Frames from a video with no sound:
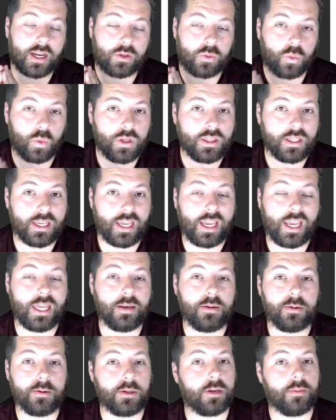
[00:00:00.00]
with
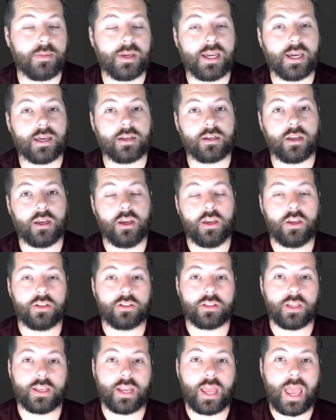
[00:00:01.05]
KW command
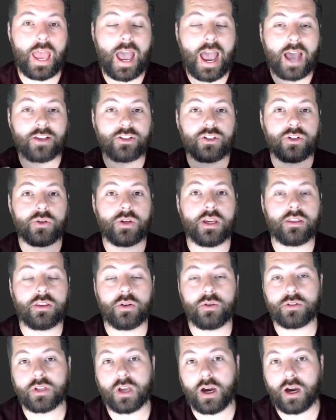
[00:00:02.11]
so that as you get
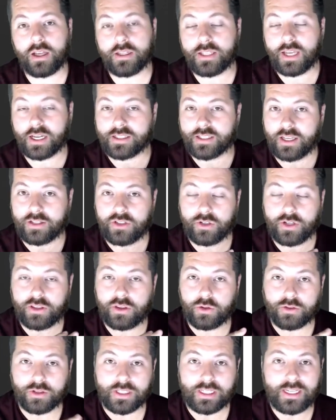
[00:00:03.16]
those contacts, as you get
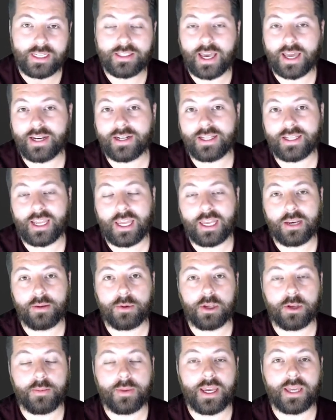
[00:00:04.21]
those leads added to
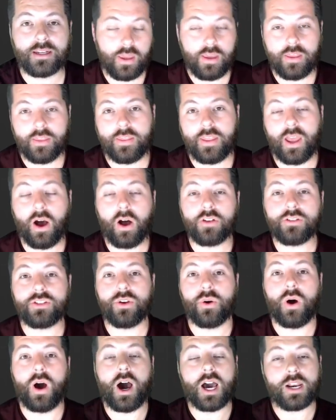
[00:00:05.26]
KW command, they
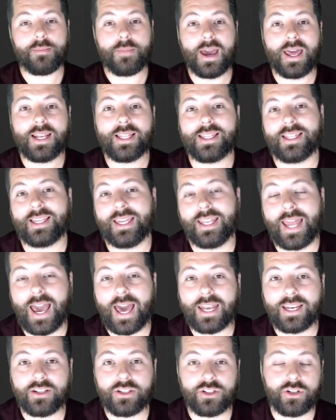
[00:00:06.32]
also automatically get
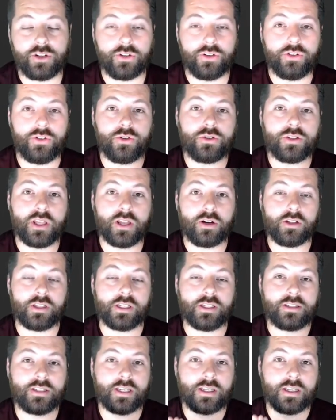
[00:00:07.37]
added to your newsletter
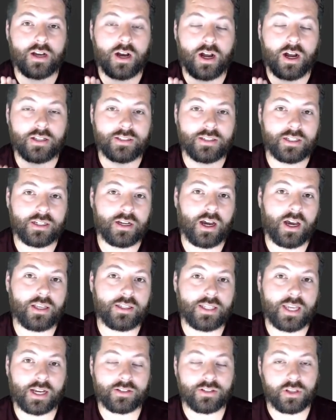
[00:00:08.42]
list in constant
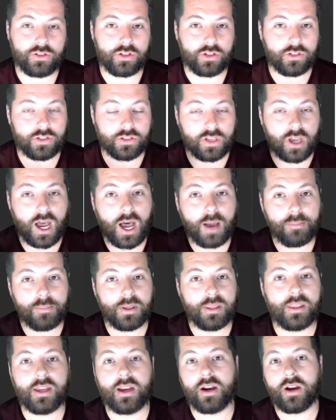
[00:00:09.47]
contact so that you can just hop
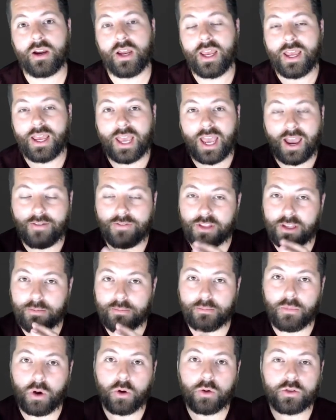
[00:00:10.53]
in there, have the
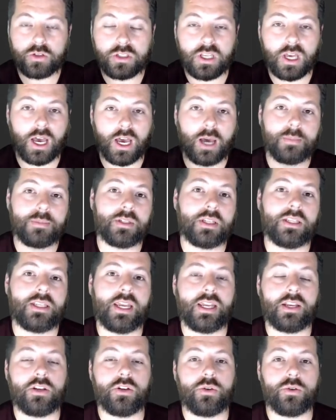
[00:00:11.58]
most
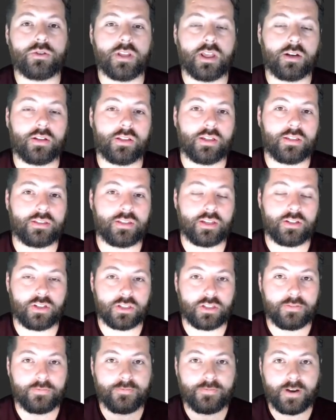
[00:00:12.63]
up-to-date newsletter list and
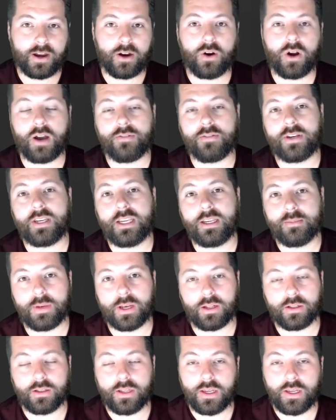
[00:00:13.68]
just fire off an email.